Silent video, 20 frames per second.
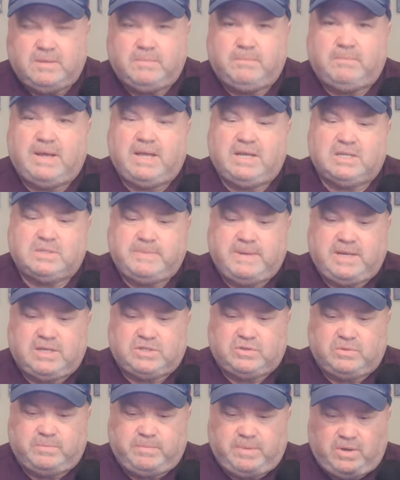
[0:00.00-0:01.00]
Miles
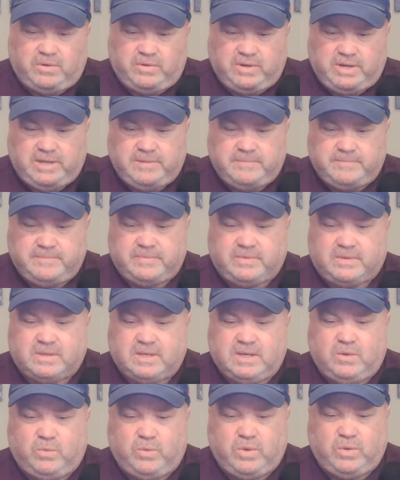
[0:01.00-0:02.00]
Mastrobuoni
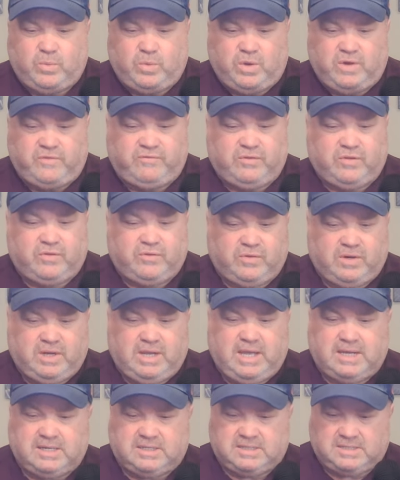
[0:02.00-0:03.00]
uh, went one for three.
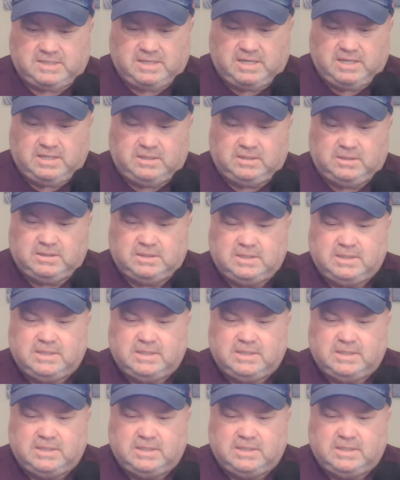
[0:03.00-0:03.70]
Had a single.